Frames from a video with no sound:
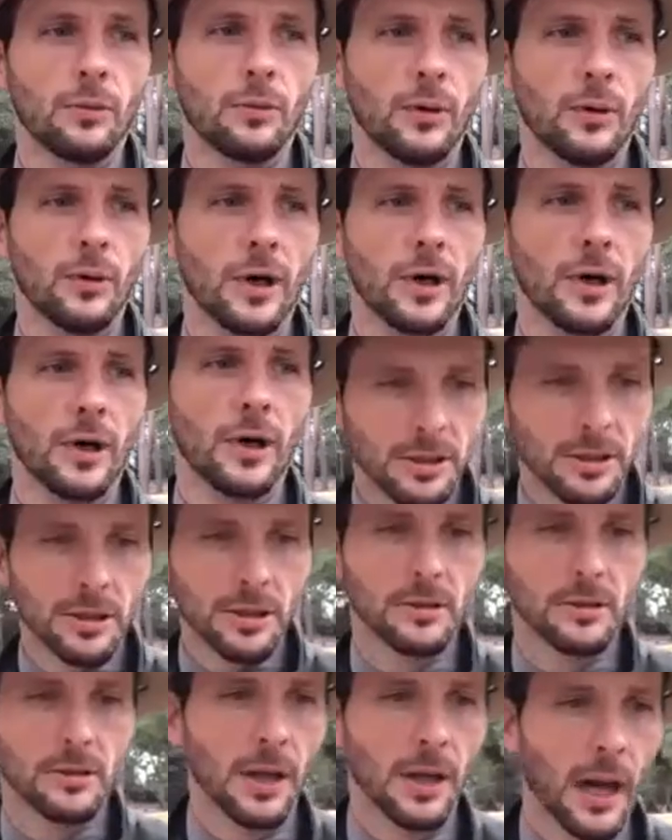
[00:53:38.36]
So
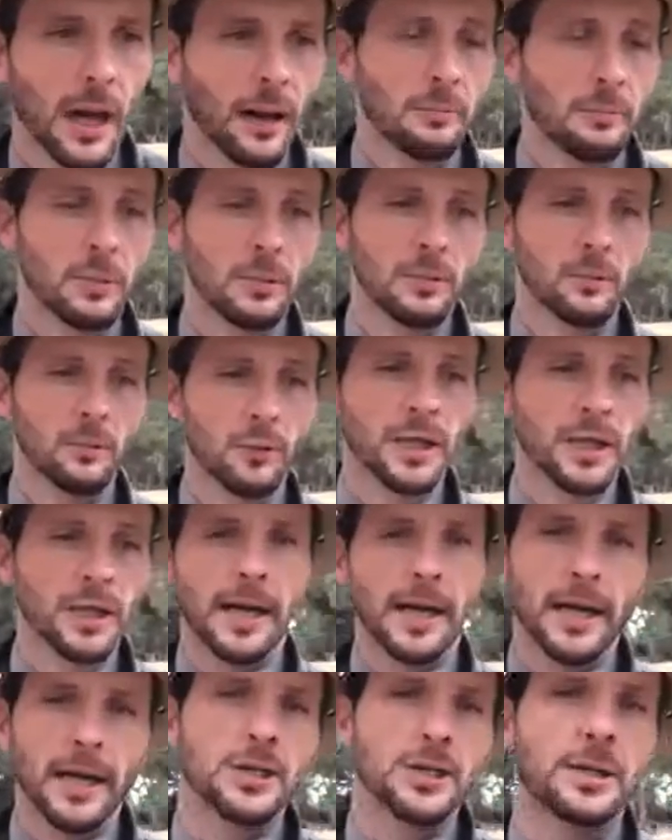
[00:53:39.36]
I'm really, to
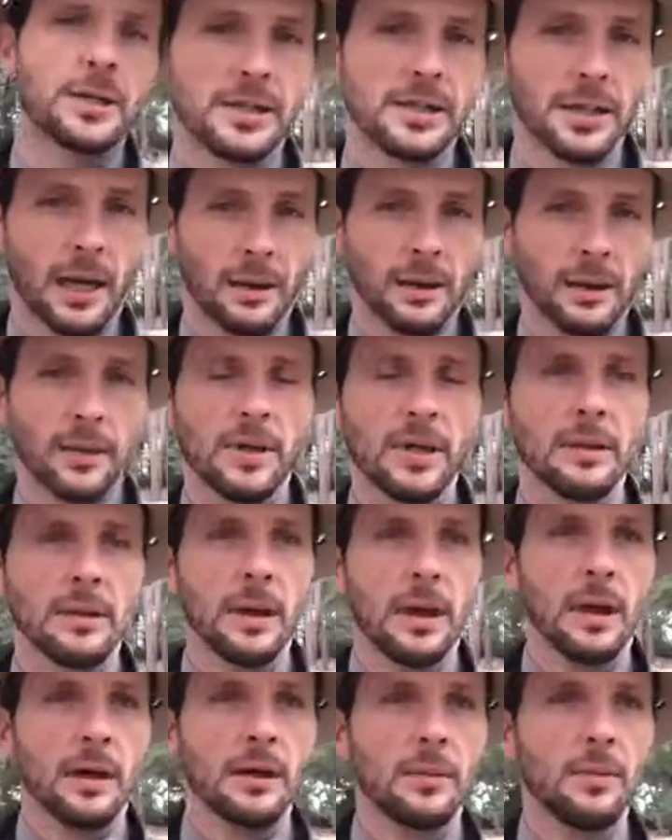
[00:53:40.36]
answer this, let me
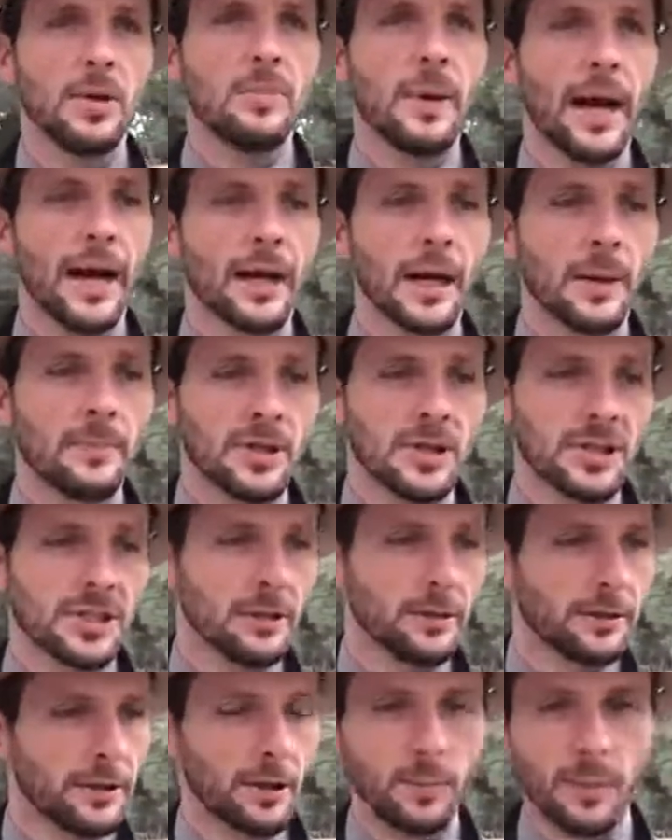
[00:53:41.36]
back up just a
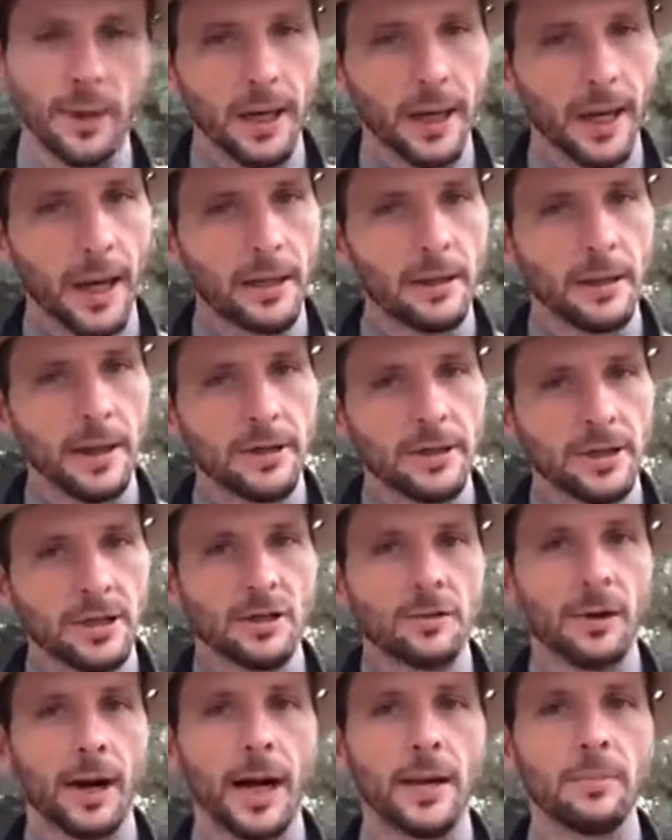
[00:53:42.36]
little bit and
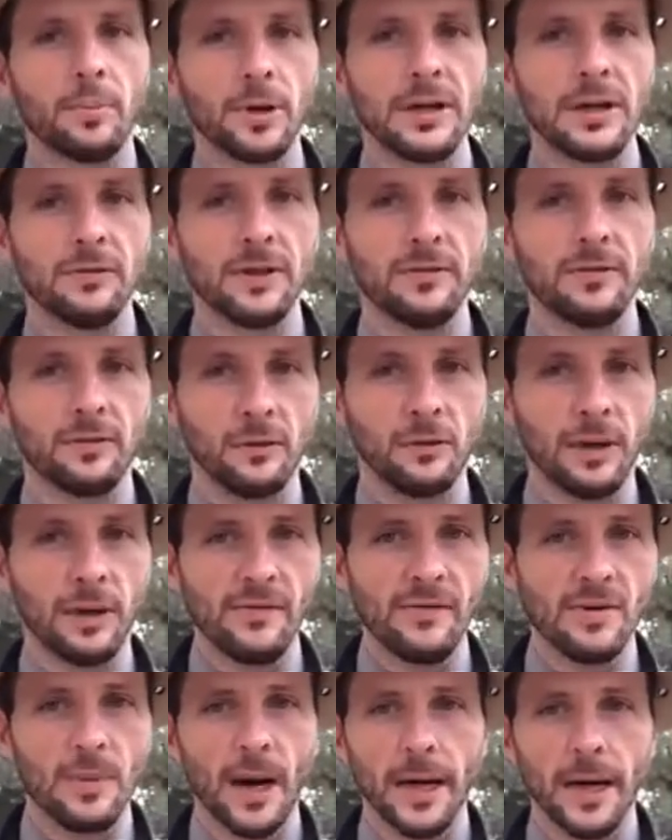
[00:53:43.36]
describe briefly for
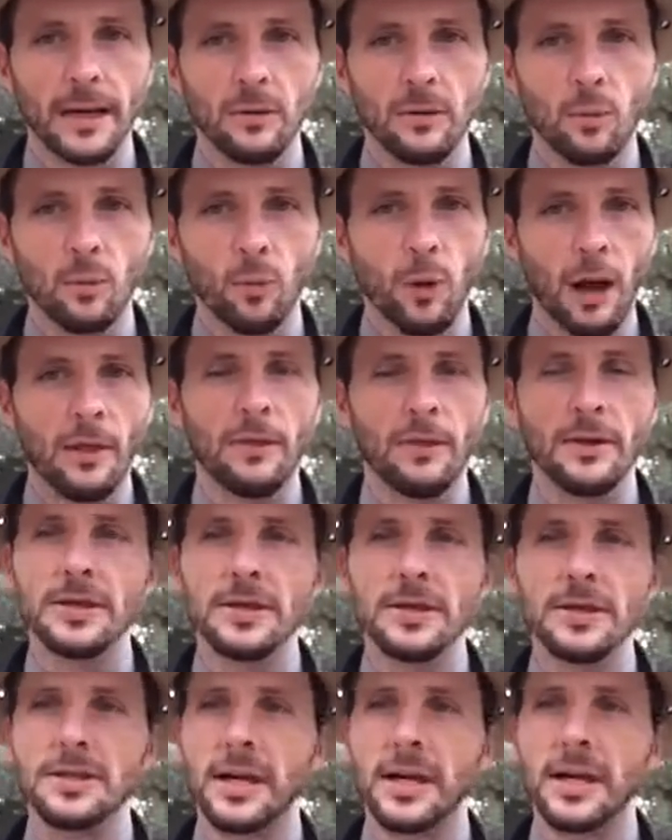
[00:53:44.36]
everybody what
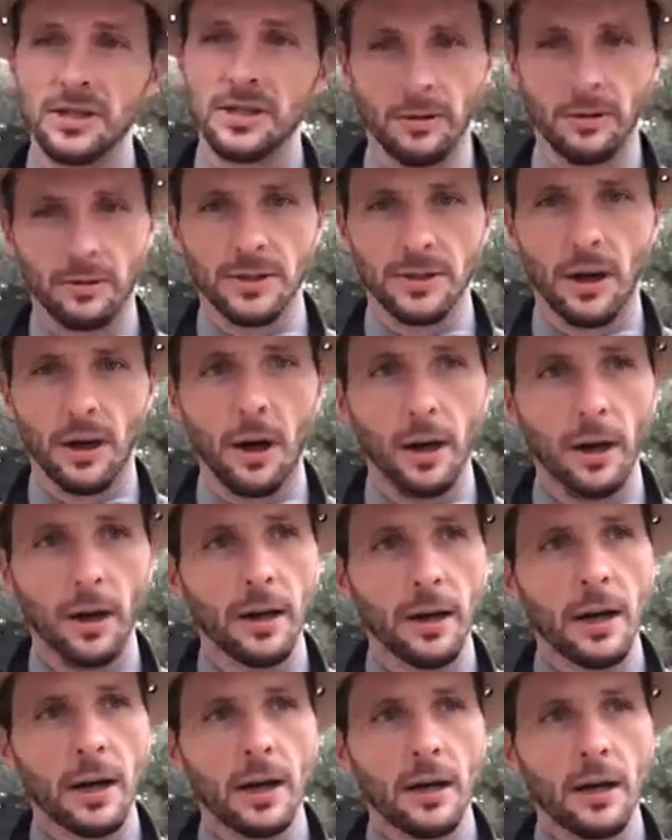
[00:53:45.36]
the Dare stones are.
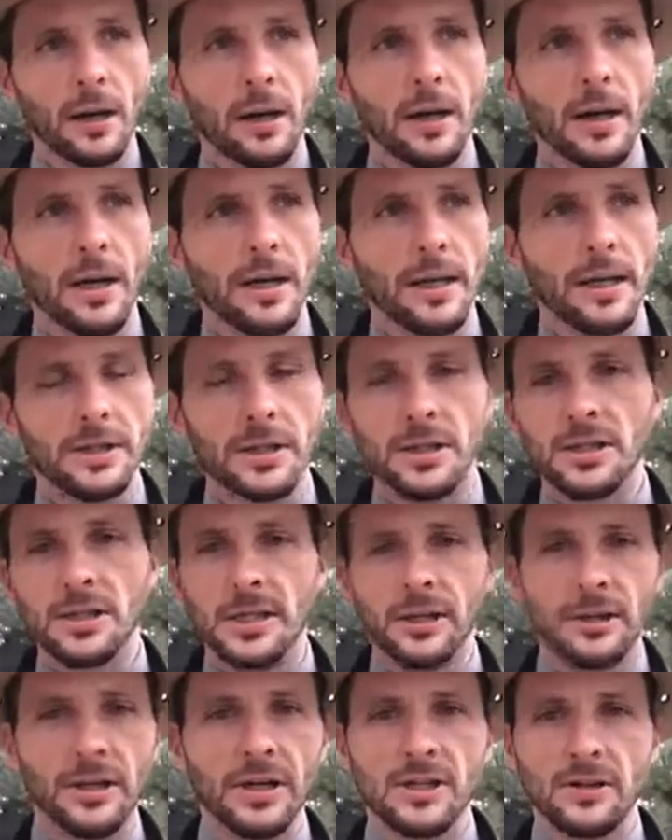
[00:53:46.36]
It's a
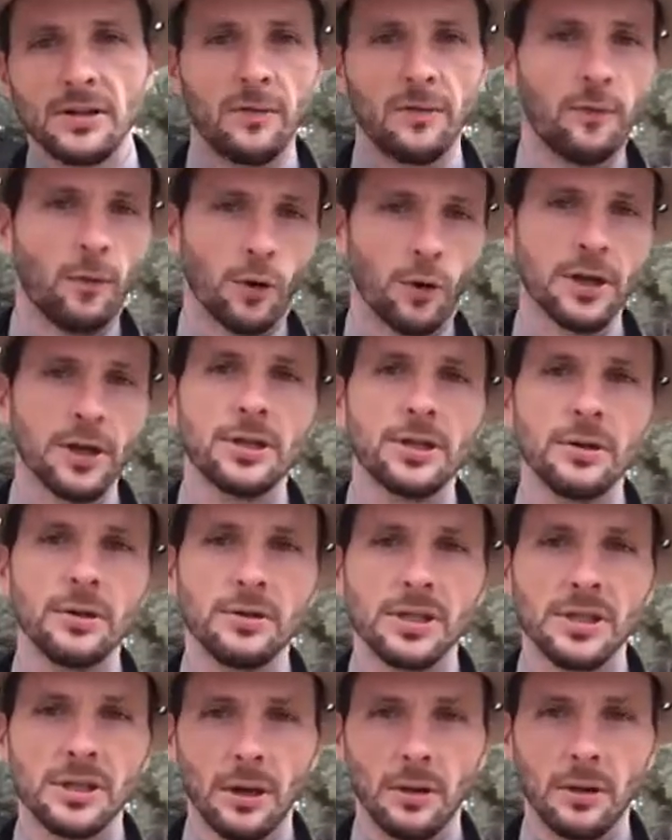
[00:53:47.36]
series of
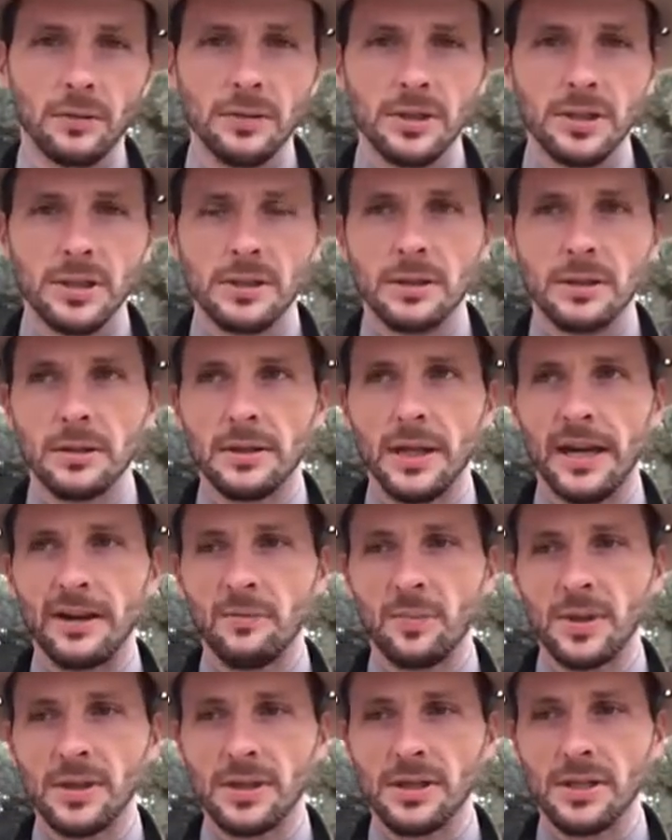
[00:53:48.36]
42 stones that
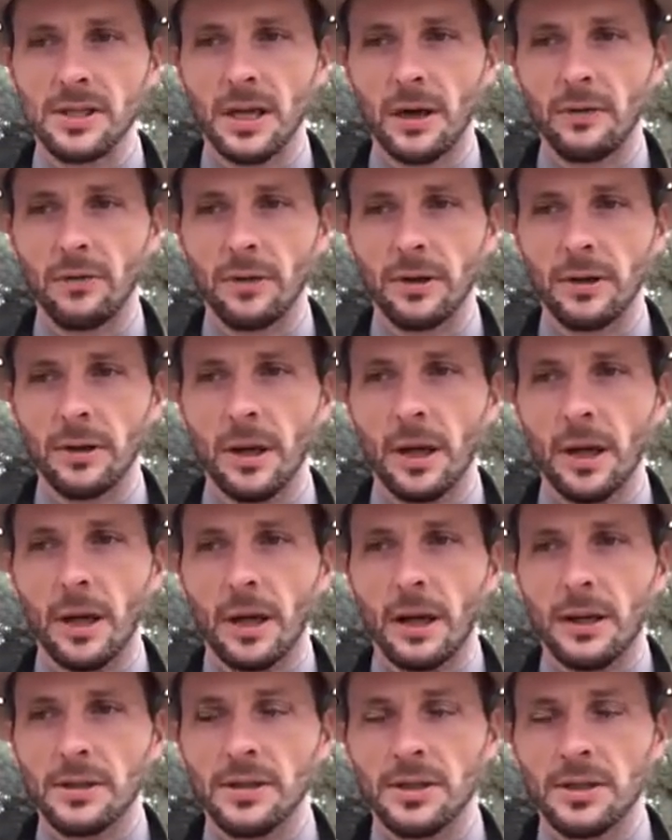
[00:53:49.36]
have been discovered
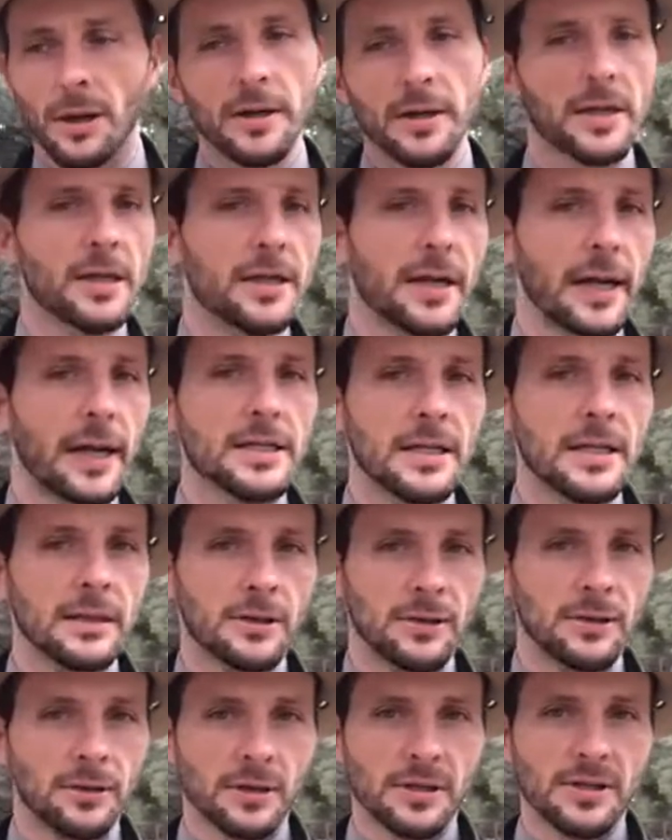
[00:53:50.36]
starting in
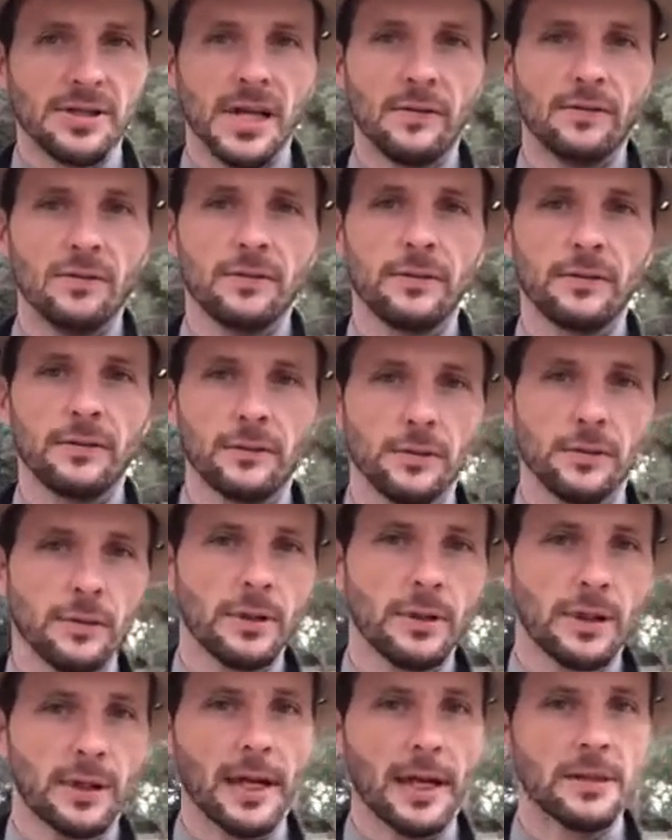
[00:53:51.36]
1937
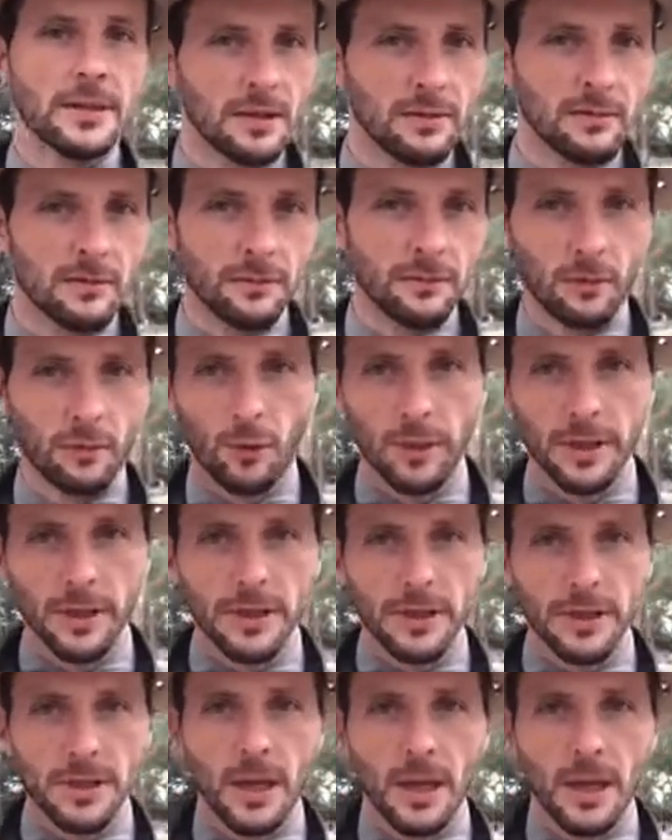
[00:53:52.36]
through the 1940s.